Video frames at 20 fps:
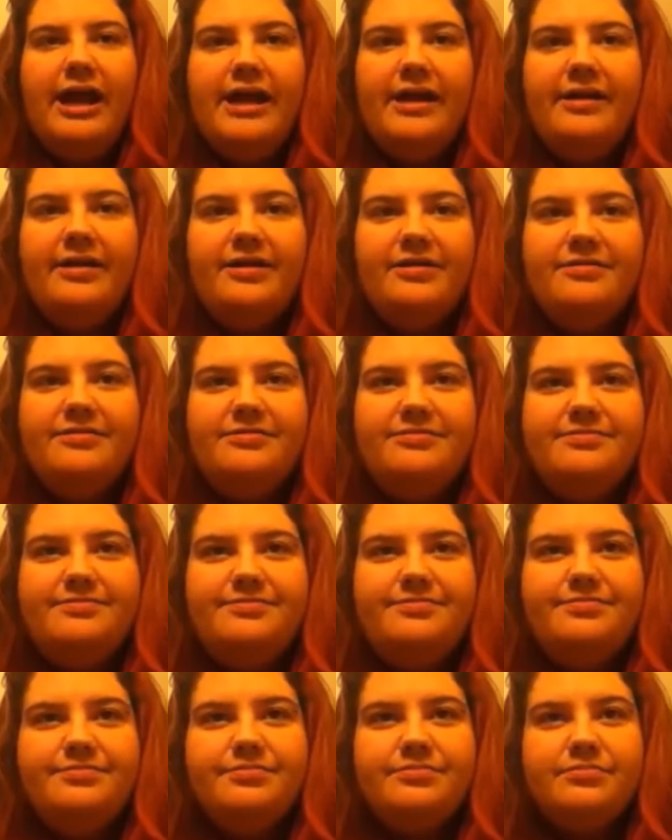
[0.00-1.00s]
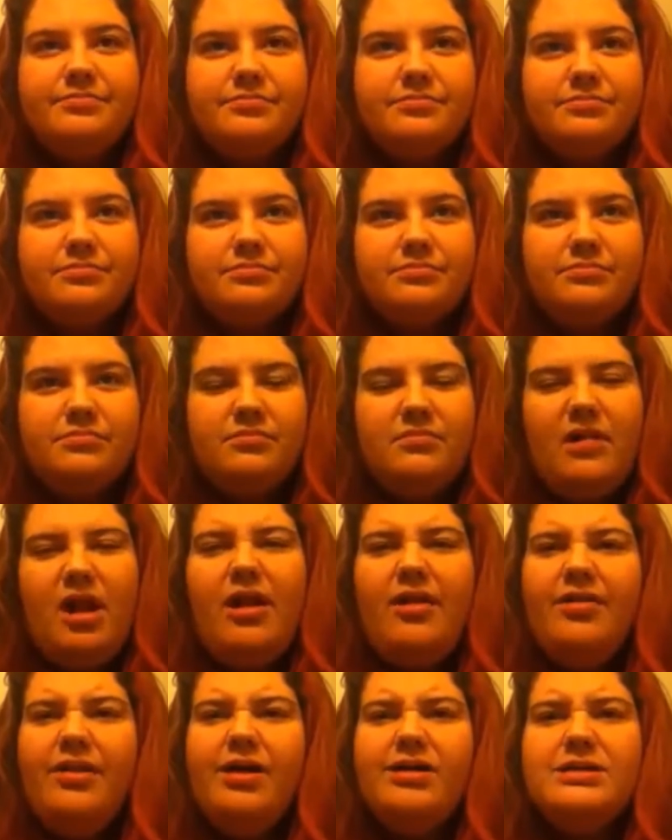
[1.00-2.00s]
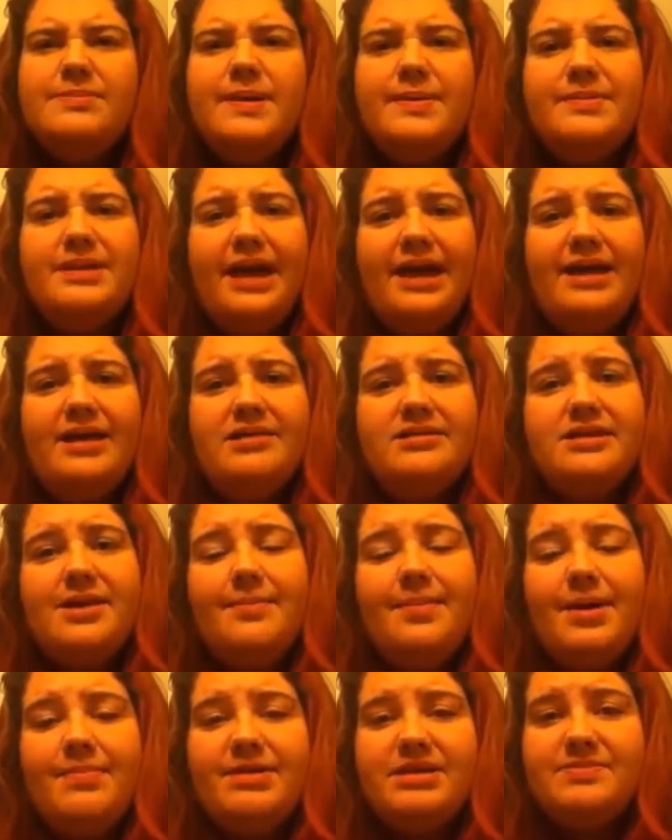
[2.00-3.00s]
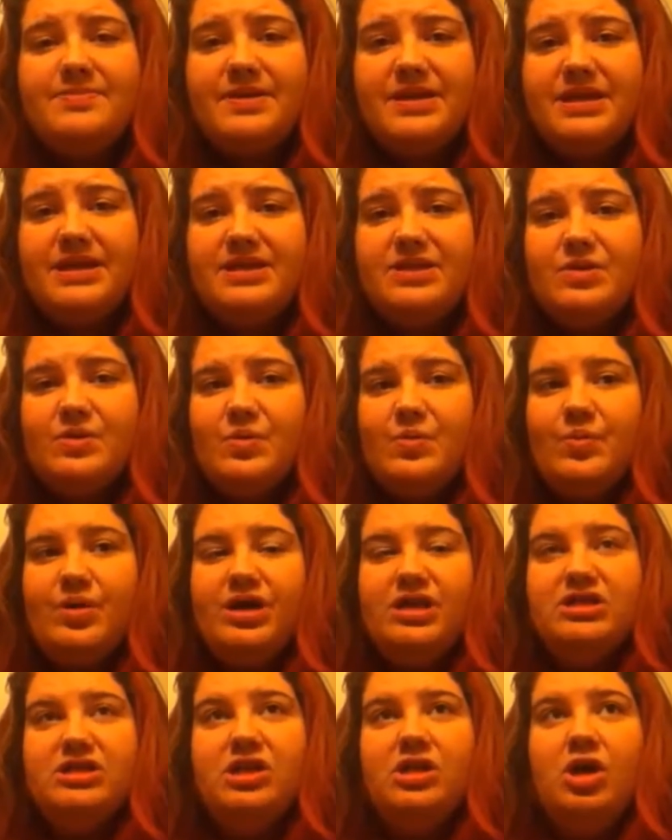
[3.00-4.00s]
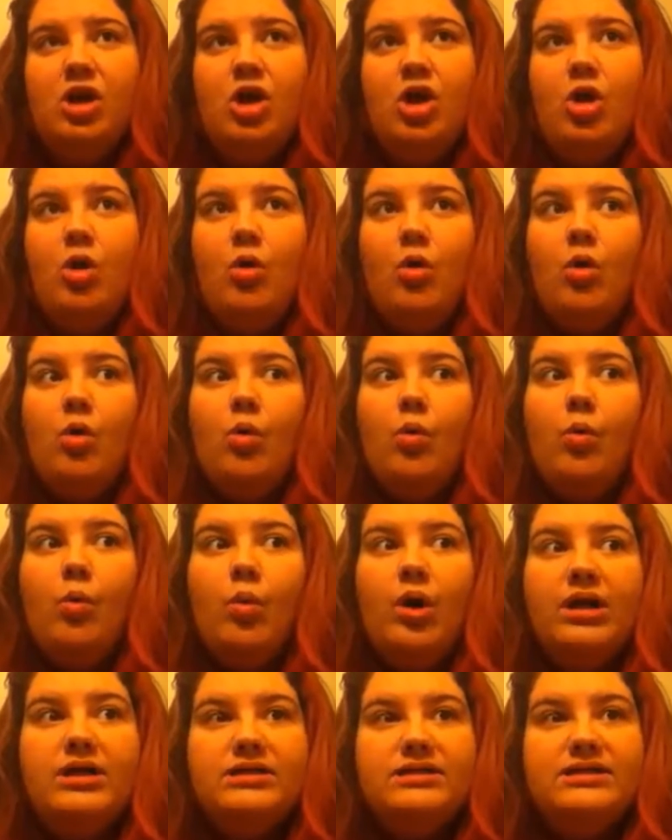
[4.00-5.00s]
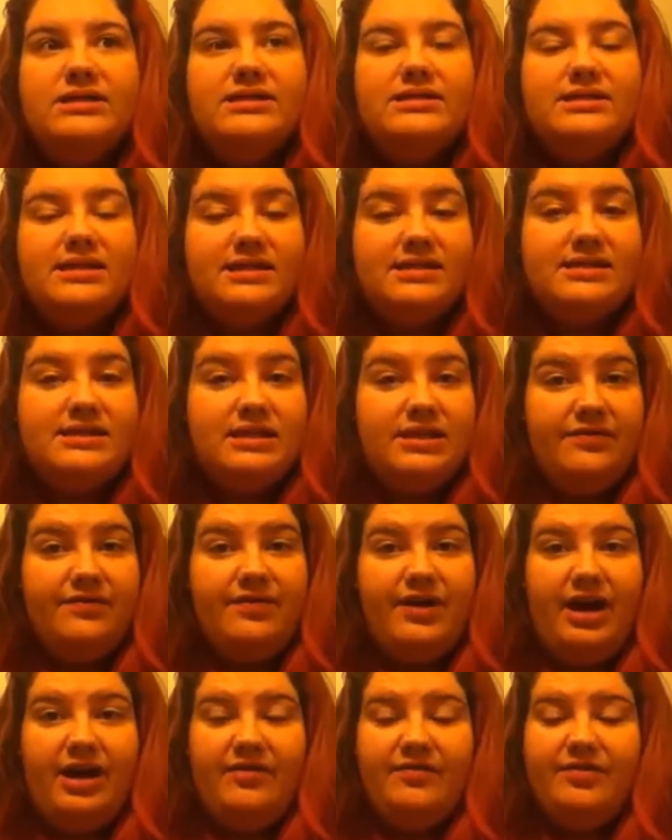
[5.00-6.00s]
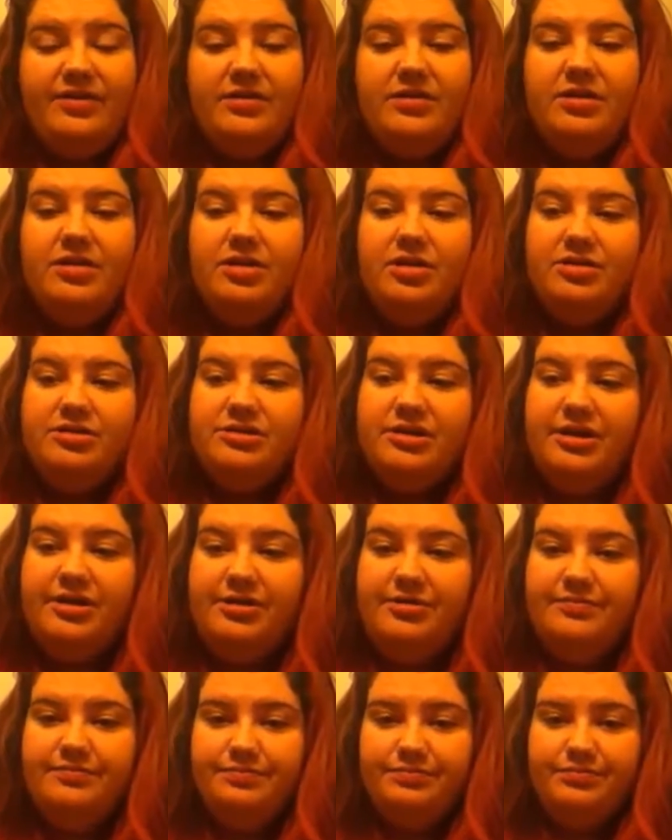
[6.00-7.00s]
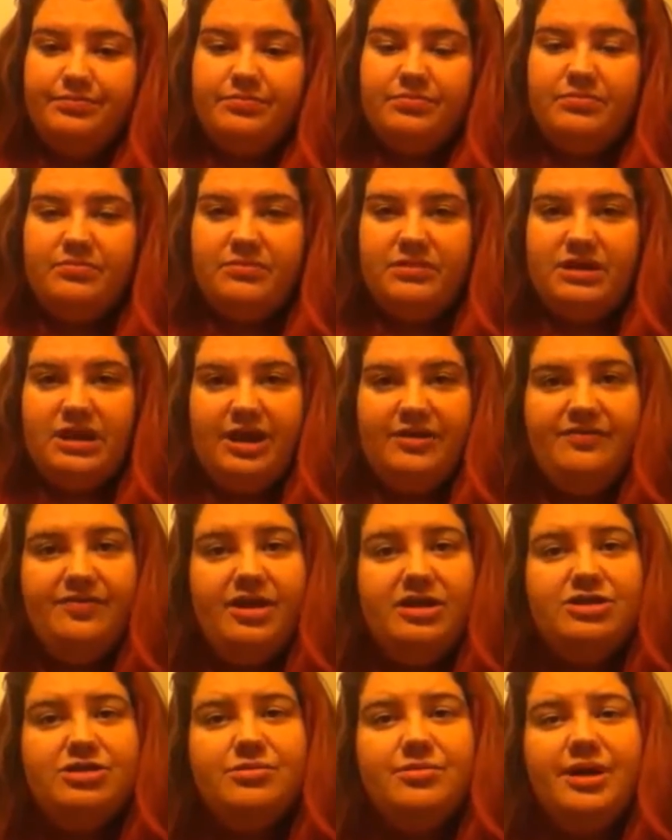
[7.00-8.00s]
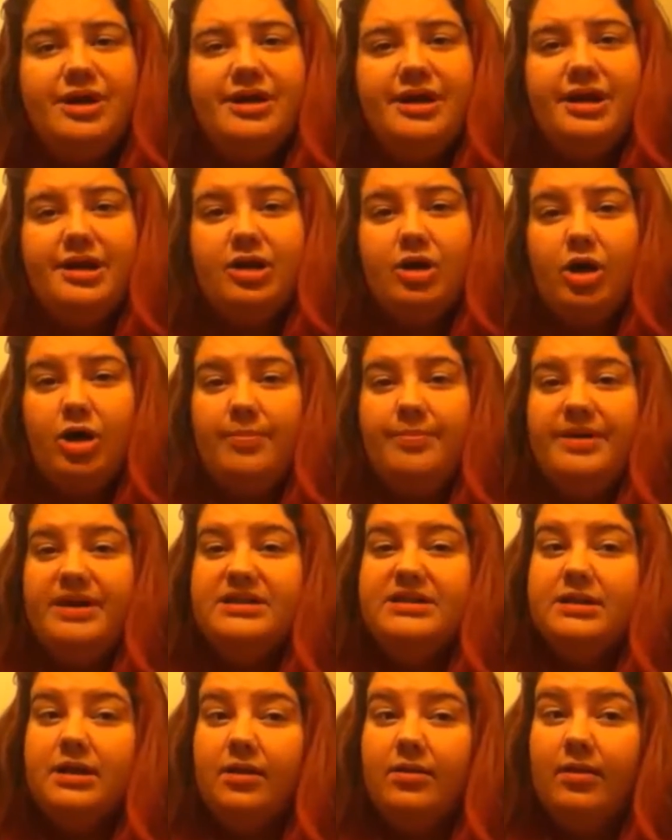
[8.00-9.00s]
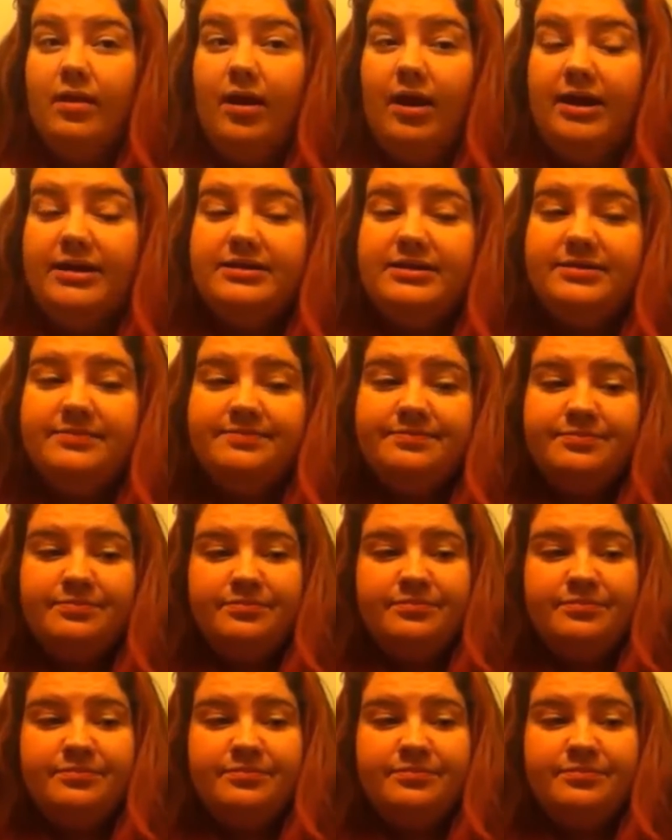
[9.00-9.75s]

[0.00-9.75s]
And that was baby A's, and baby B's was 165. So they fluctuate in heartbeats a lot.